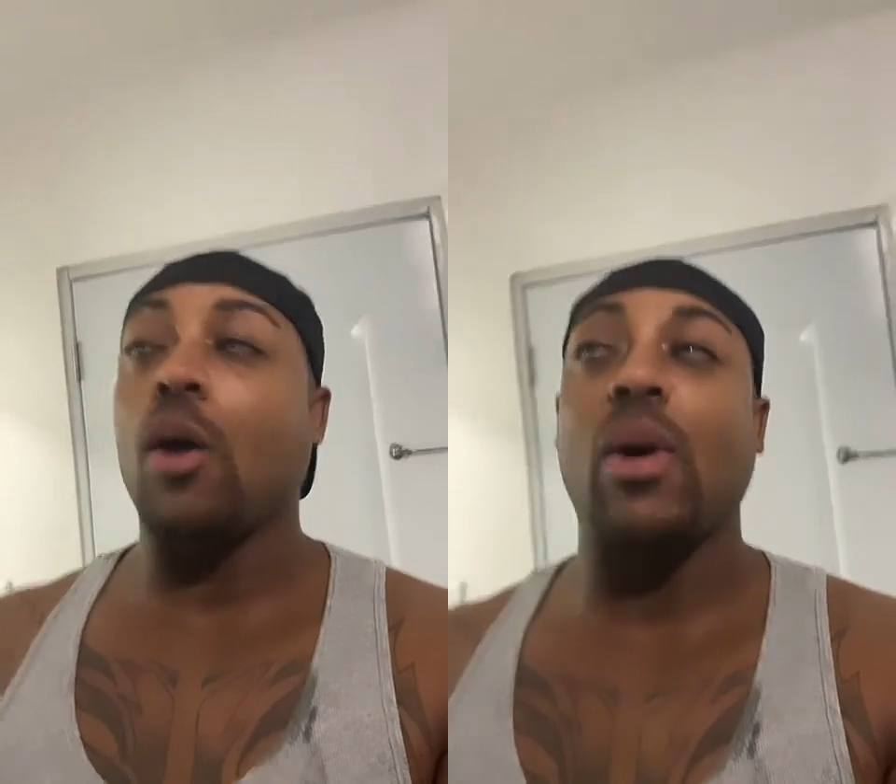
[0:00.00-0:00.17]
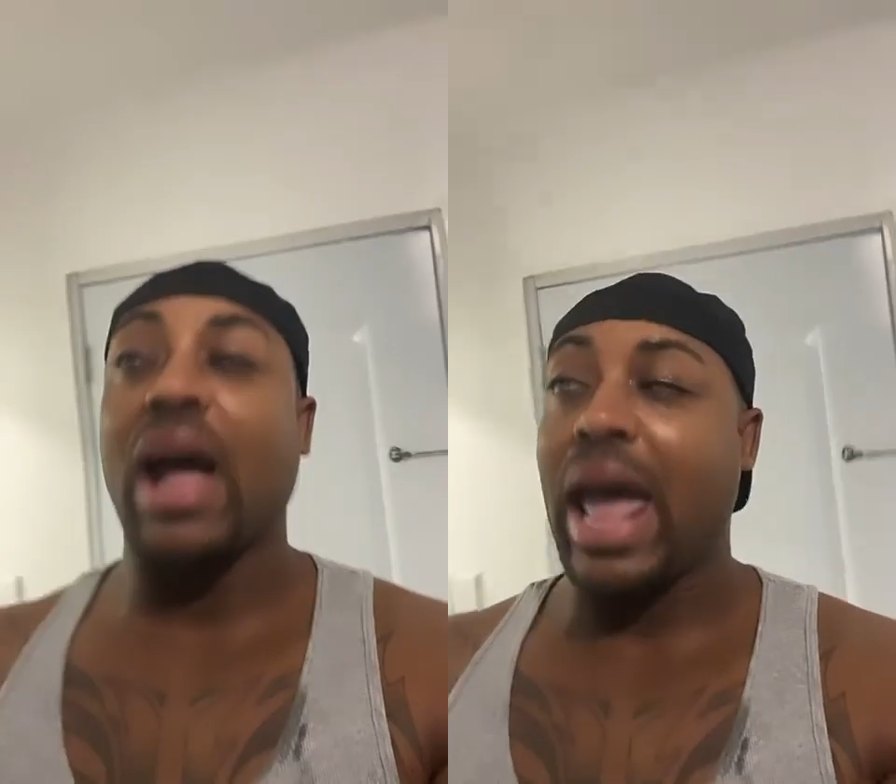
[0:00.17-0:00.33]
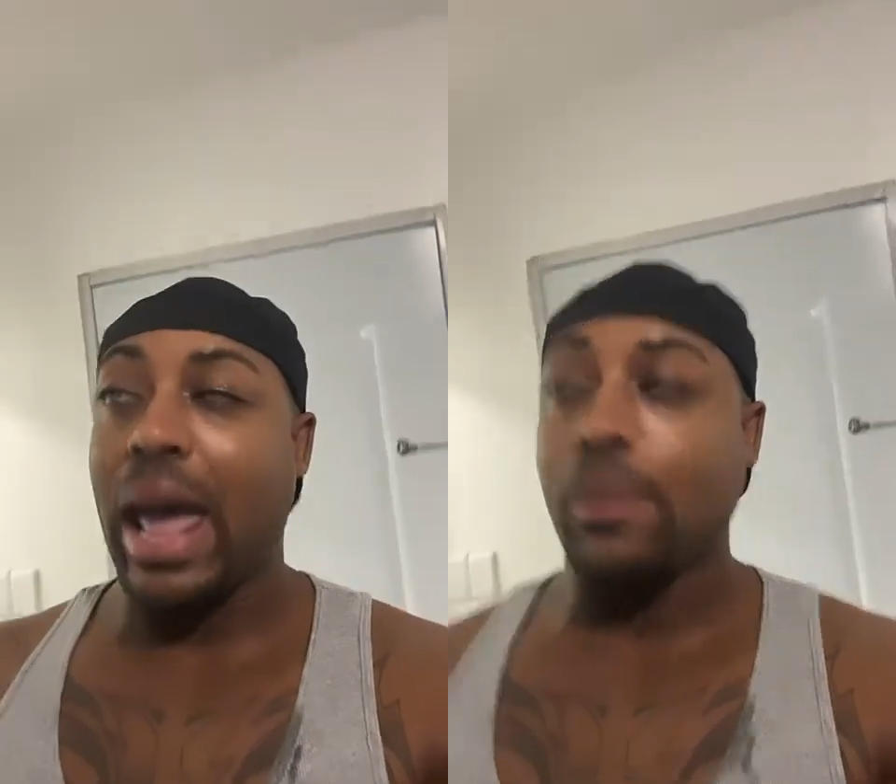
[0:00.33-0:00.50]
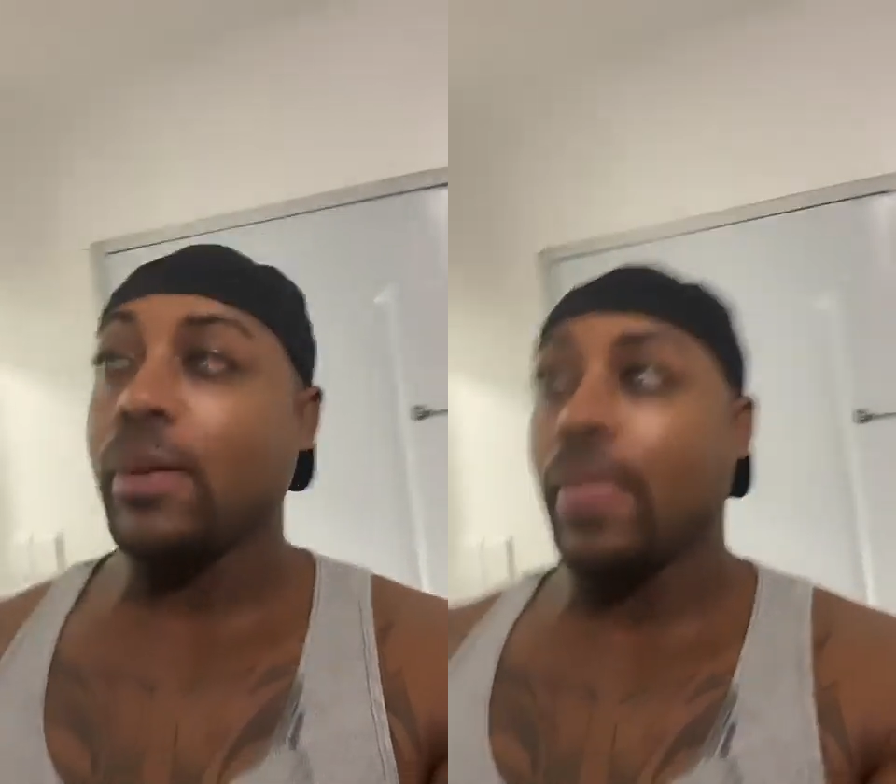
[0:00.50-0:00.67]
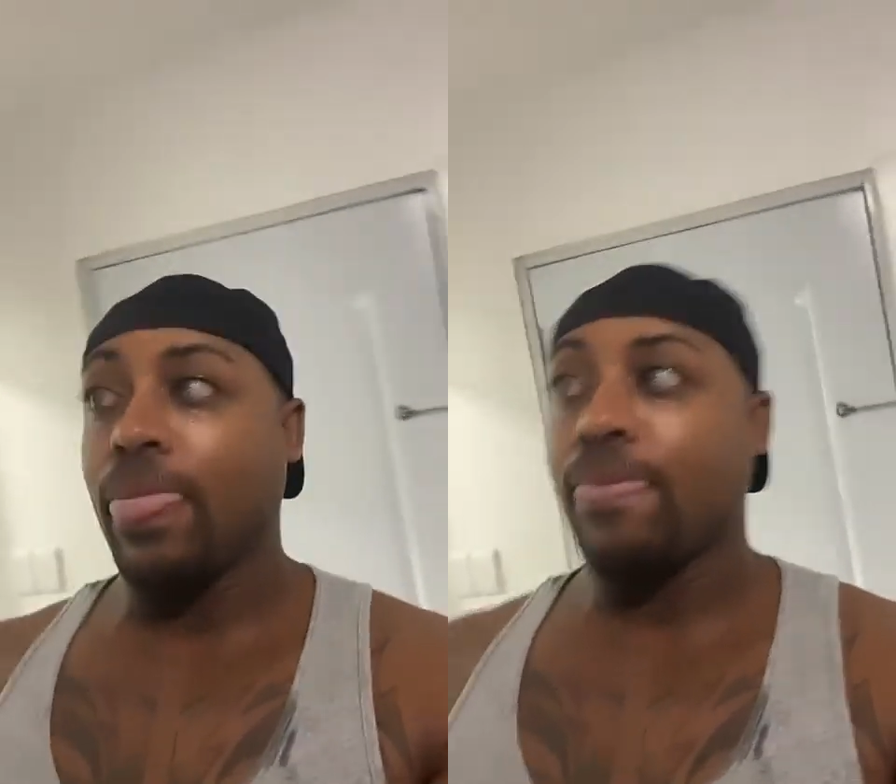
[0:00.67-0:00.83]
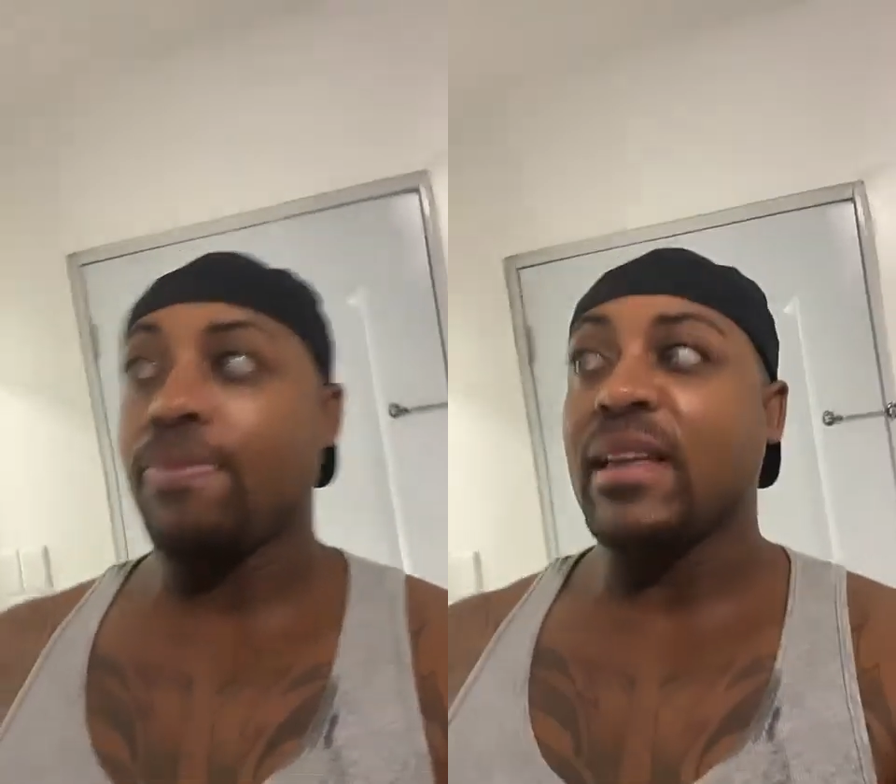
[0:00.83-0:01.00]
what
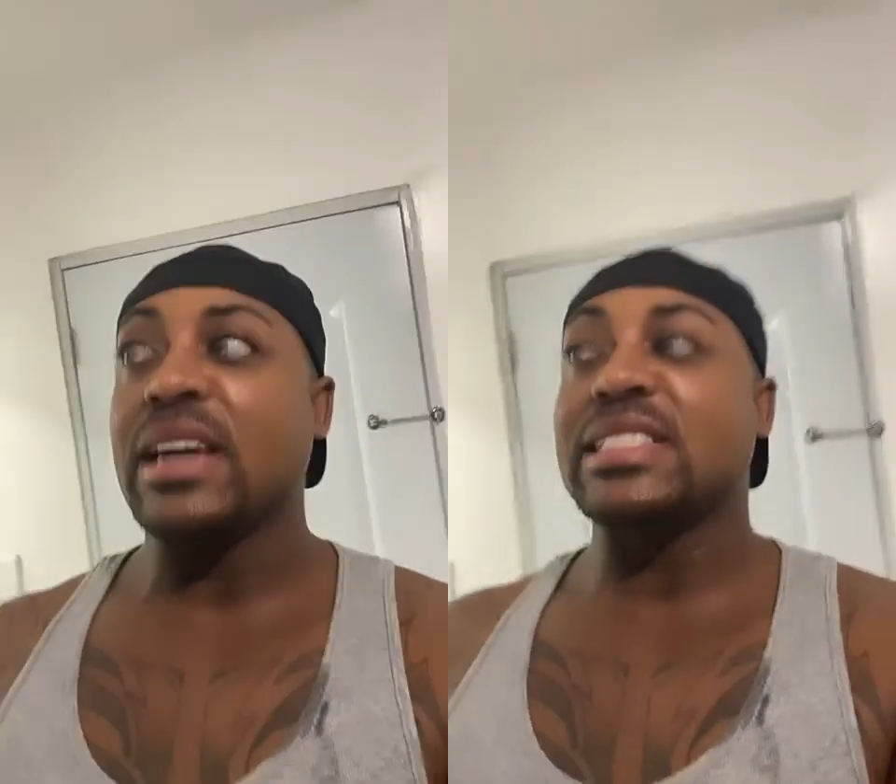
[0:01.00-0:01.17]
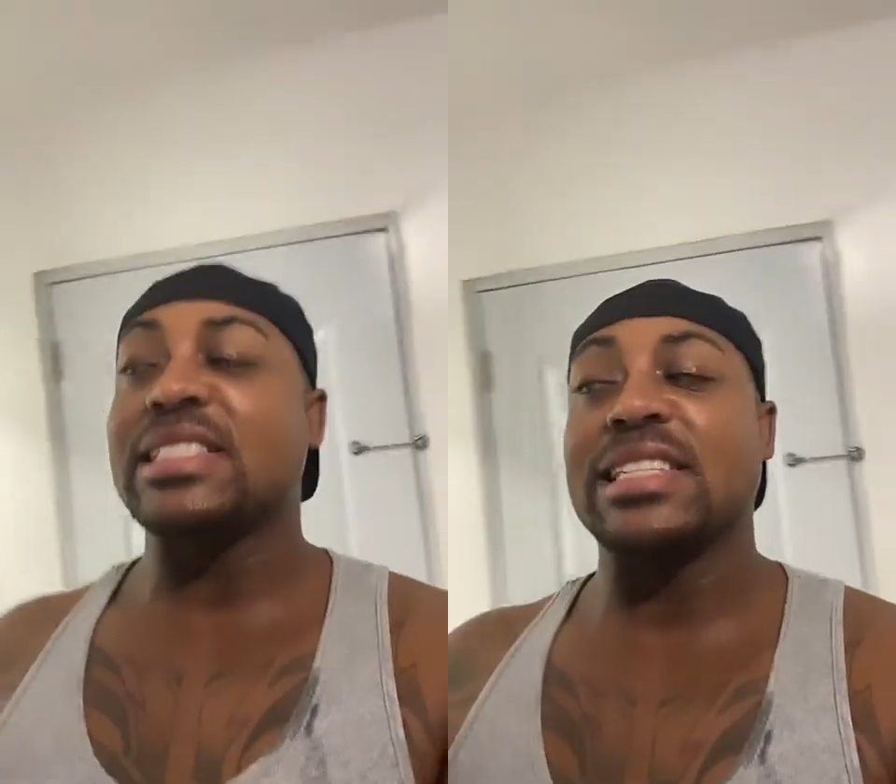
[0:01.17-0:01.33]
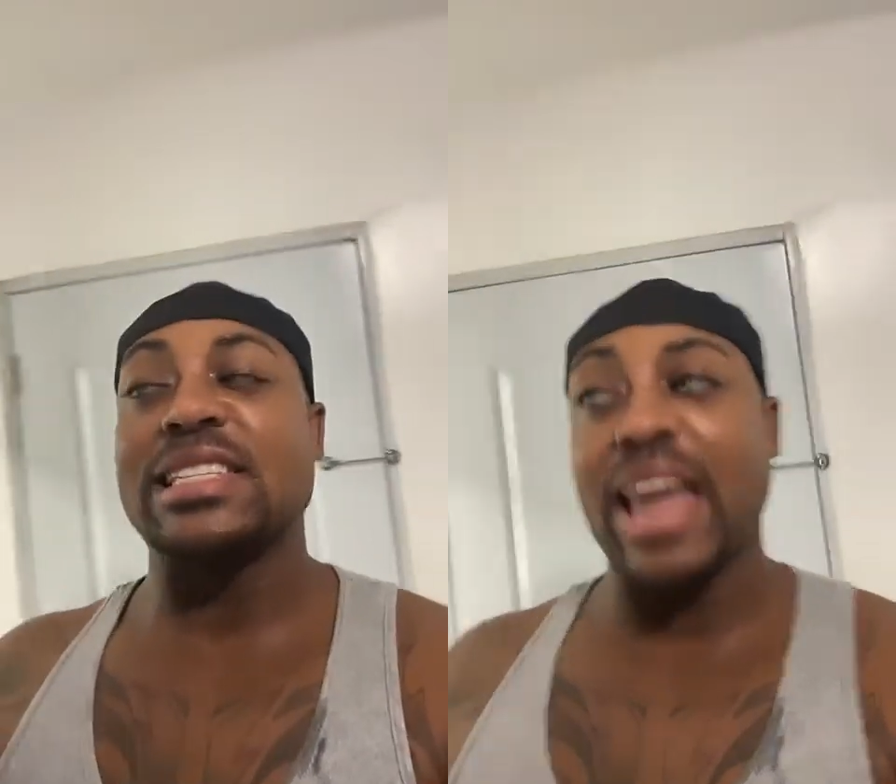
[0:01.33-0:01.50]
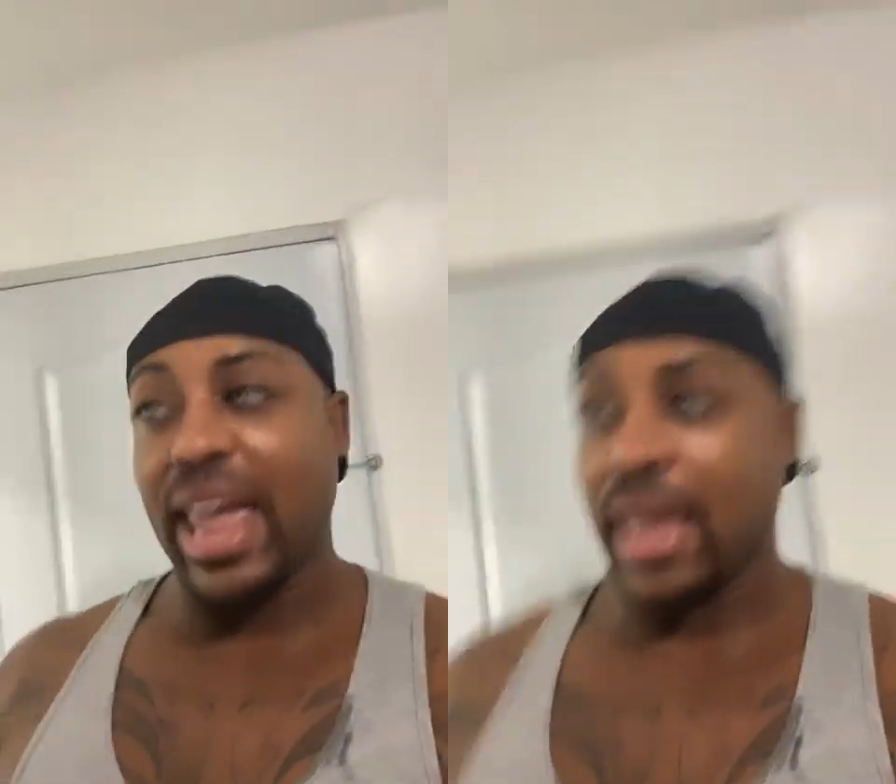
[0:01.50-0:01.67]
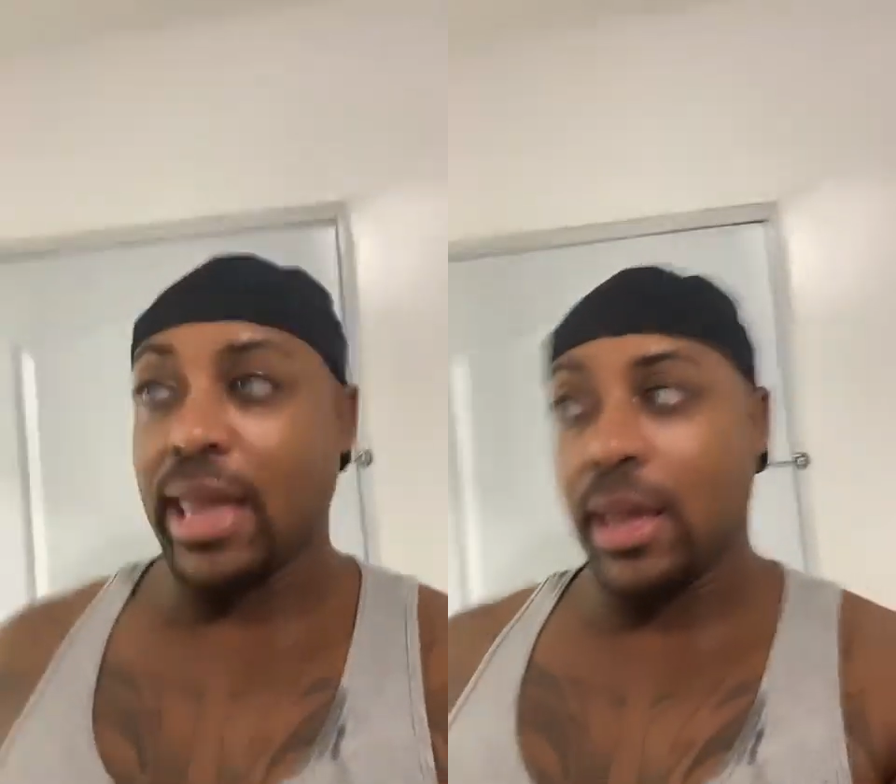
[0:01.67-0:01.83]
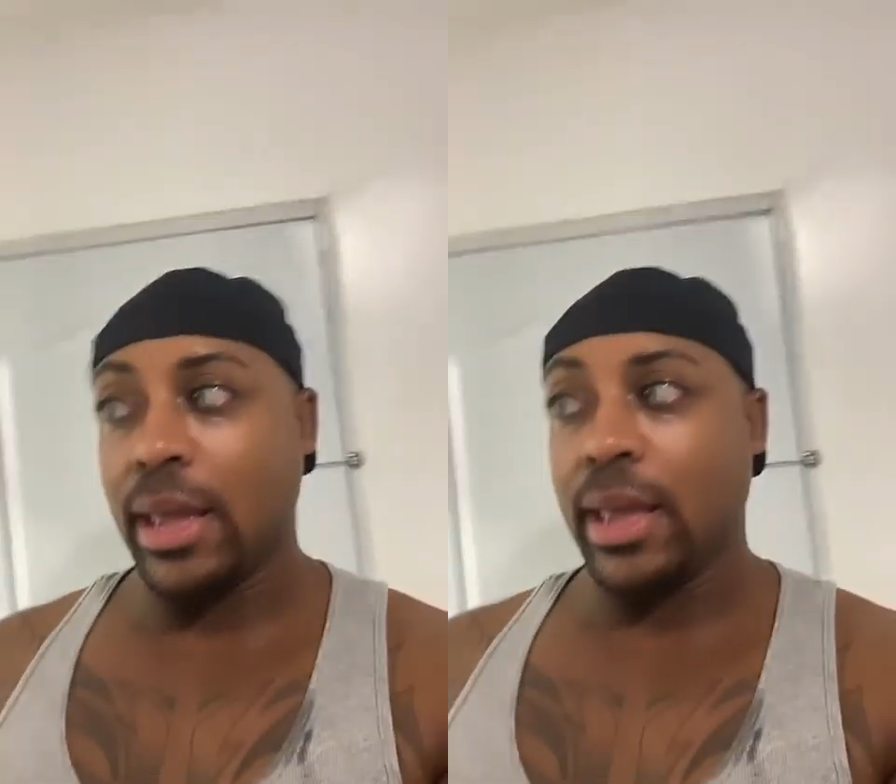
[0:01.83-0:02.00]
happened
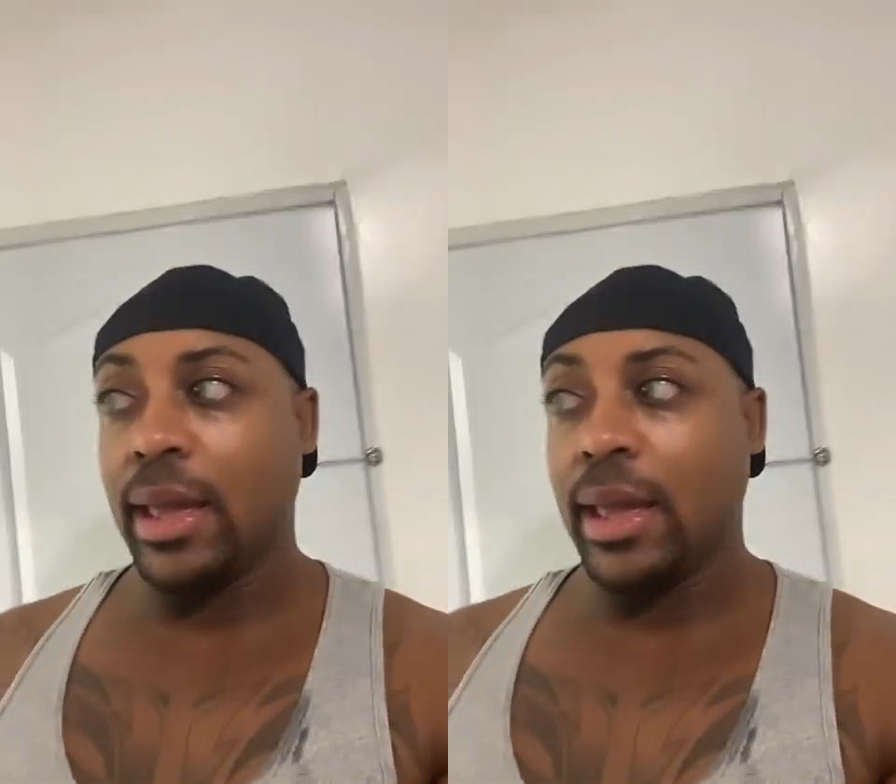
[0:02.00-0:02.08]
today